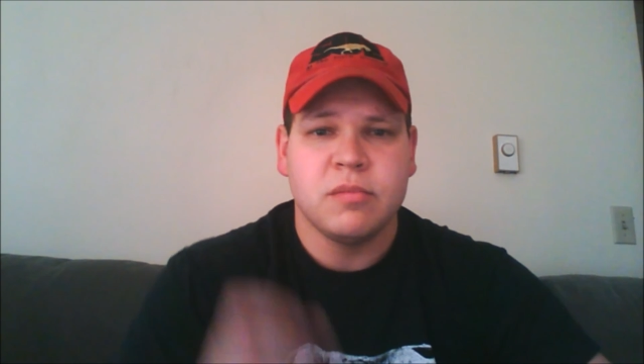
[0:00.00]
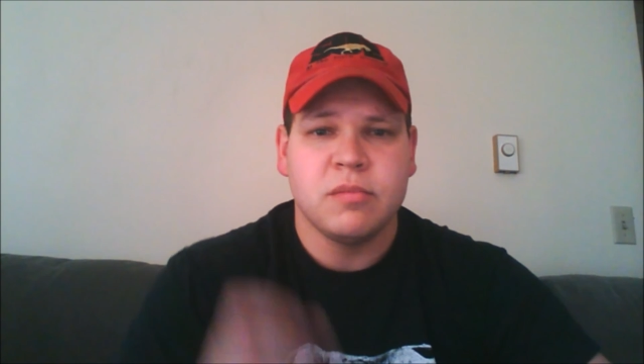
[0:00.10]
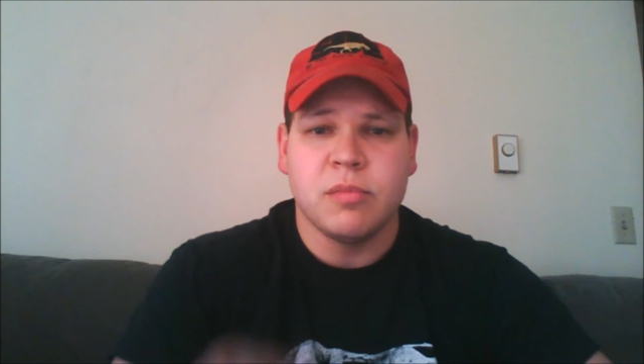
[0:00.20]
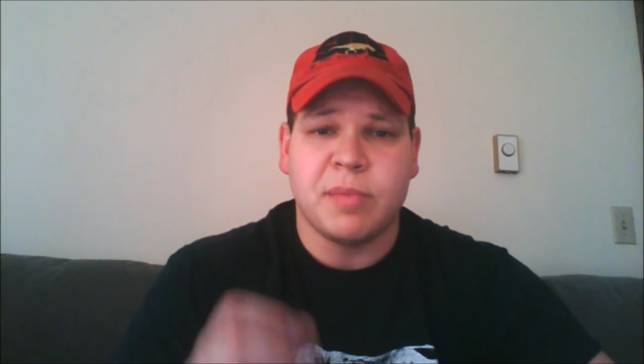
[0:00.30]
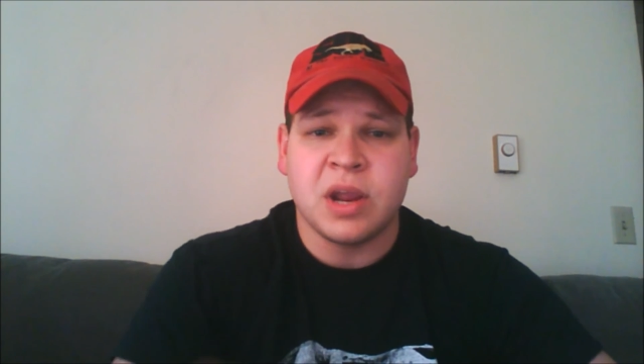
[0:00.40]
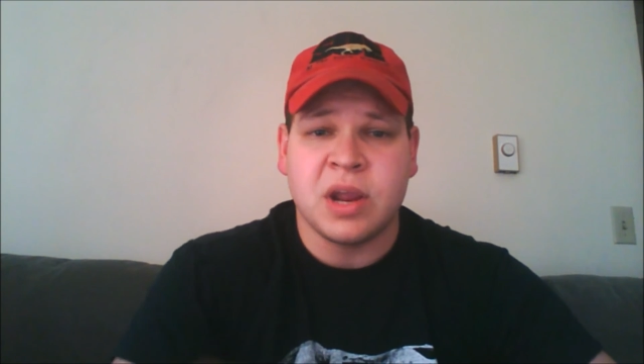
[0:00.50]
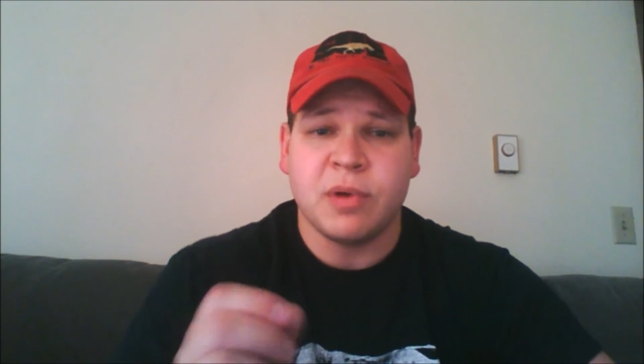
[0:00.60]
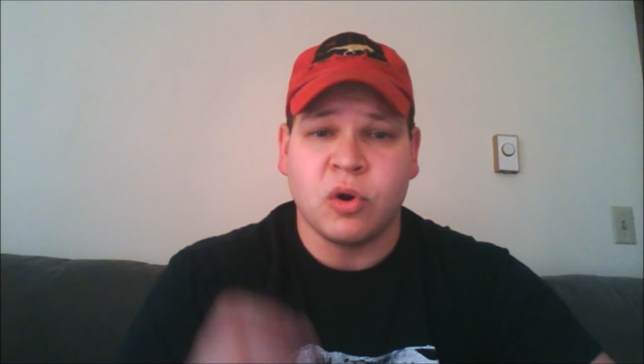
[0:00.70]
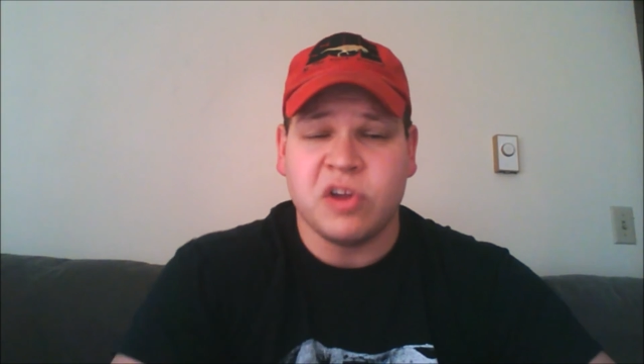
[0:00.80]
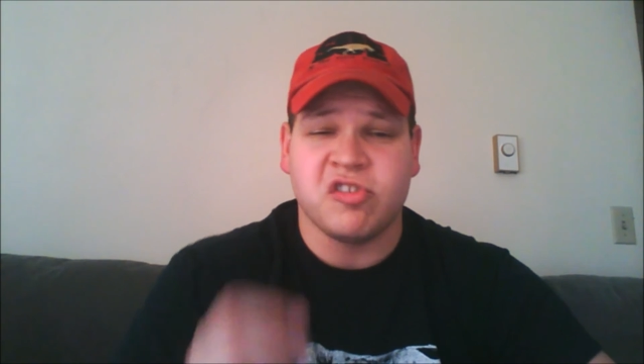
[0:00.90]
Remember, keep
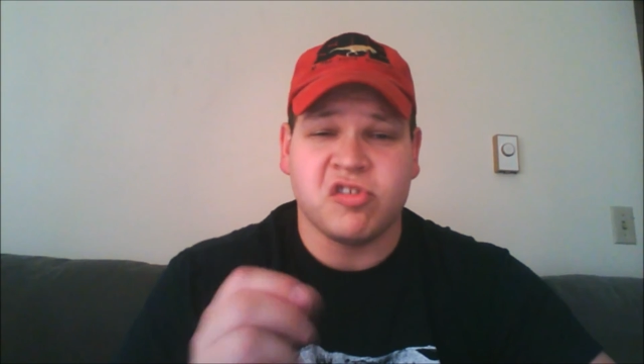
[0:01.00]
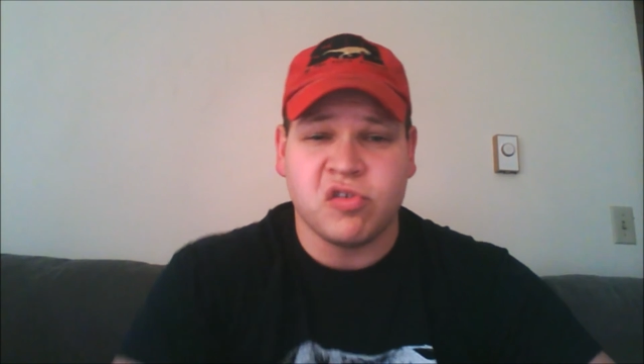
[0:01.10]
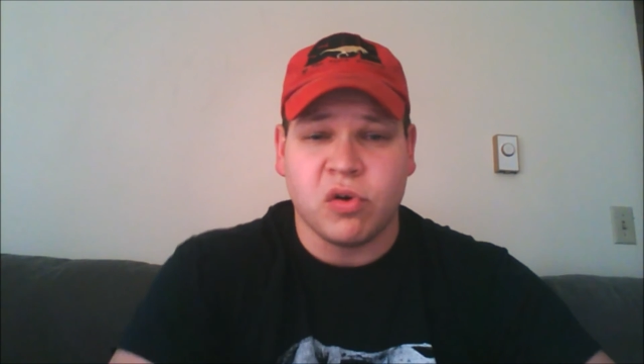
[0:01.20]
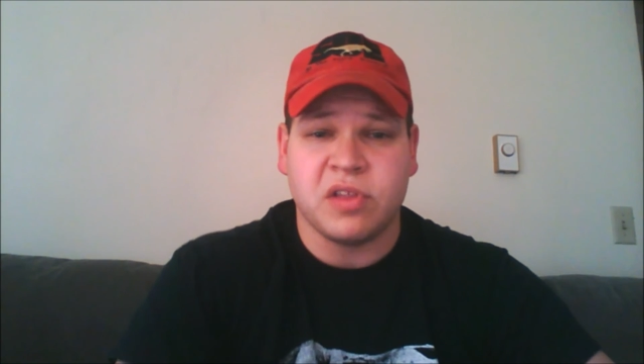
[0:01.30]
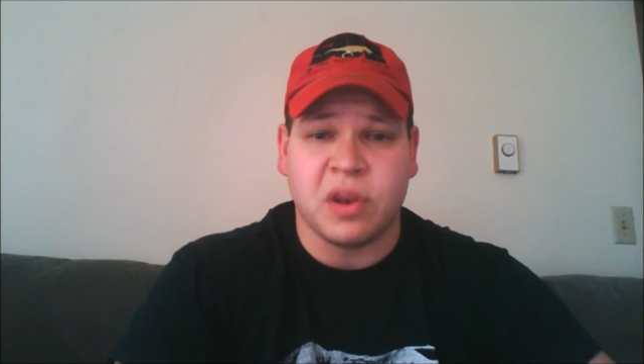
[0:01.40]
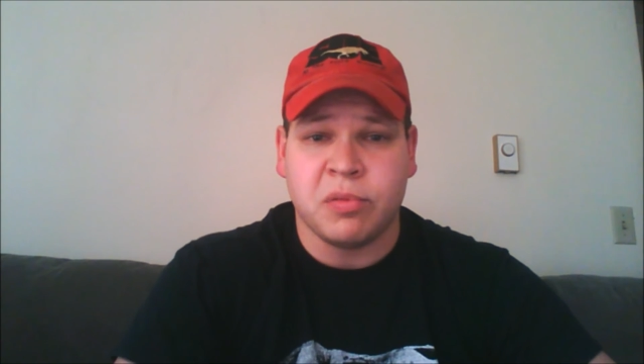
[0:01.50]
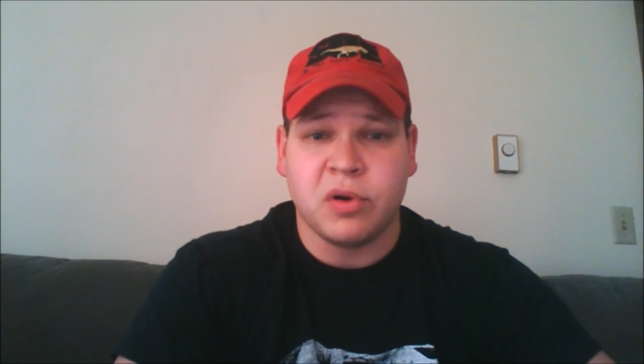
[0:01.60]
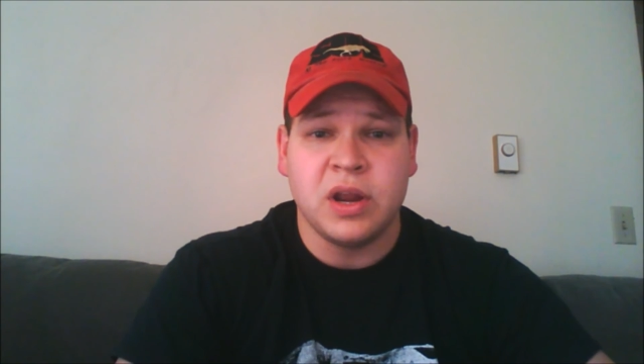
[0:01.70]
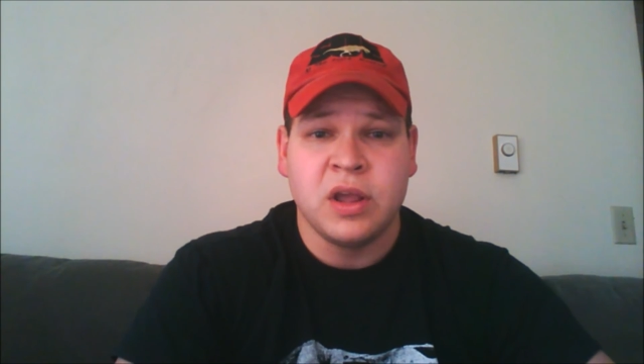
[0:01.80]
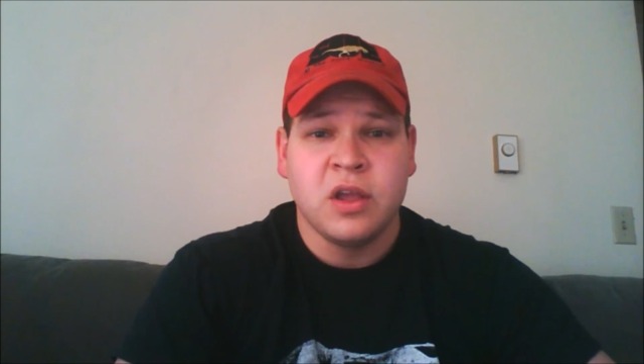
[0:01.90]
your questions short and to the
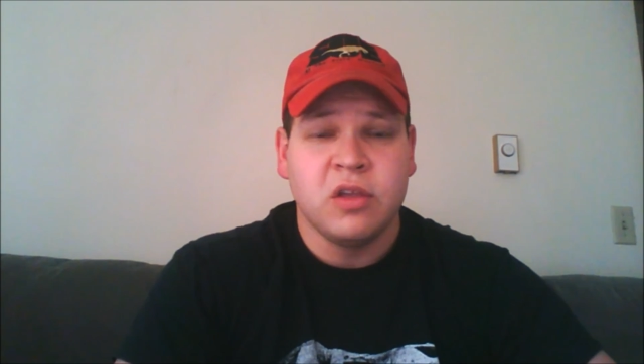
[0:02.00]
point.